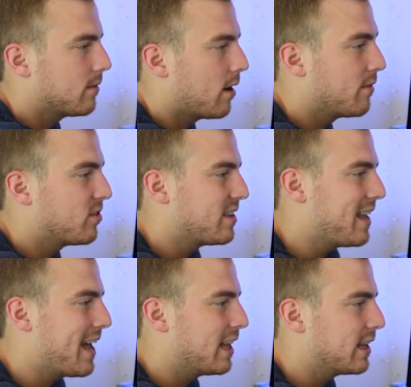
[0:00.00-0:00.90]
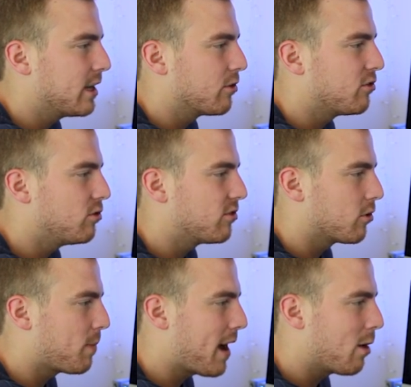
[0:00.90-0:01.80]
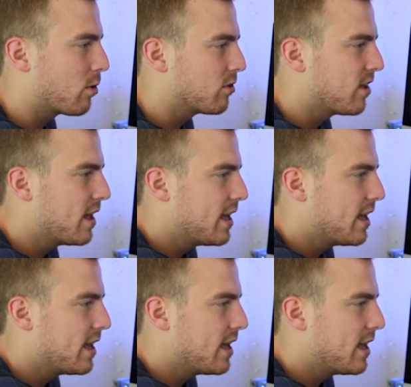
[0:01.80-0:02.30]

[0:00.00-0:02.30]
Obviously, Elle here is using her powers,